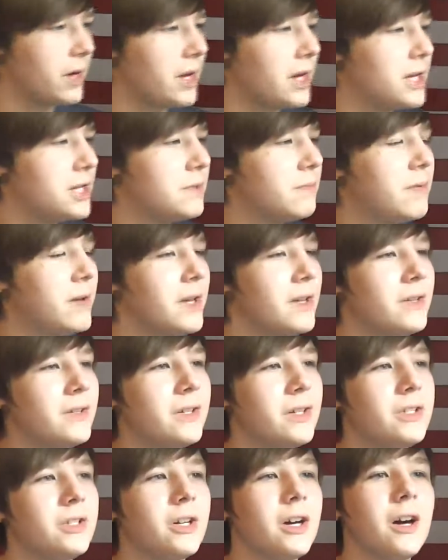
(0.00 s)
it's been
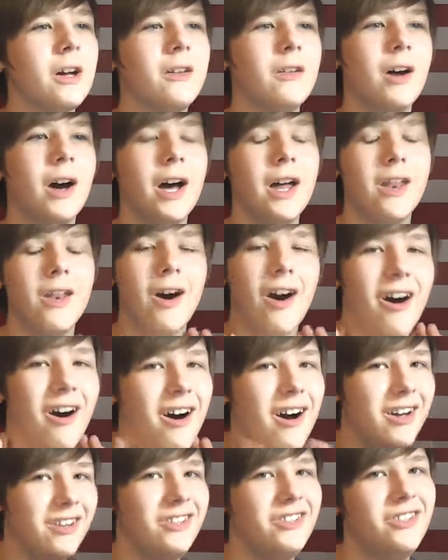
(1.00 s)
such an
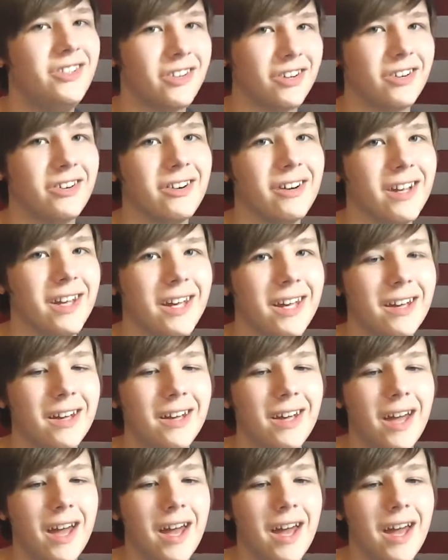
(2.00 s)
odd journey,